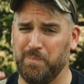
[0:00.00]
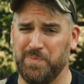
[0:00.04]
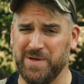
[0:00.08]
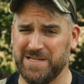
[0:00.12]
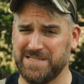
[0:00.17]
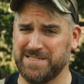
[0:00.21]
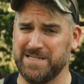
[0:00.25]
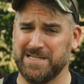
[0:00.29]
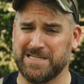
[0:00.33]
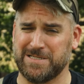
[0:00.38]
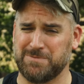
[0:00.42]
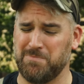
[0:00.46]

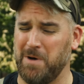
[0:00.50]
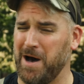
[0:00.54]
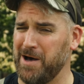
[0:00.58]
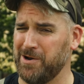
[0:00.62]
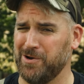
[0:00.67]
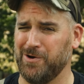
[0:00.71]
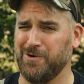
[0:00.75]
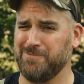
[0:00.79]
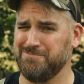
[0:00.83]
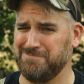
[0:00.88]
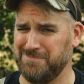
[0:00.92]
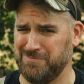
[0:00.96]
business
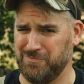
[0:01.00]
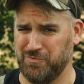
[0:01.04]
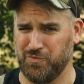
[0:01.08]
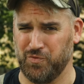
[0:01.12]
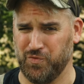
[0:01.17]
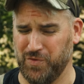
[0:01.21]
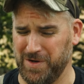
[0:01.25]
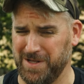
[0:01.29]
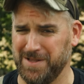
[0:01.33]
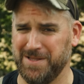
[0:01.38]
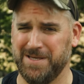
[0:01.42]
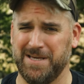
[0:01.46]
model
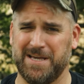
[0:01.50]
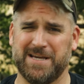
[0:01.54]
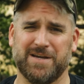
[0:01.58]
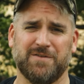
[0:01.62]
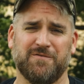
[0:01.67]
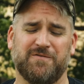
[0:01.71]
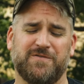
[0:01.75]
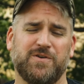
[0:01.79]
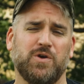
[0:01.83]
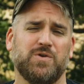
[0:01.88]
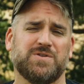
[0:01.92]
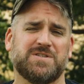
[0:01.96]
really
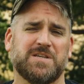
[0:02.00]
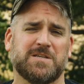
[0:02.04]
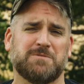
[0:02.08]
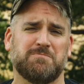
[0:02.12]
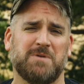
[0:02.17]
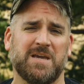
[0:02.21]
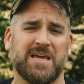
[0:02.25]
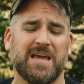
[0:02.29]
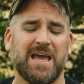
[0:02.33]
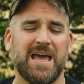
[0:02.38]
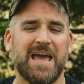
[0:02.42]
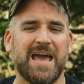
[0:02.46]
confuses
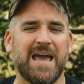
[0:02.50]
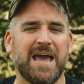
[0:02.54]
me.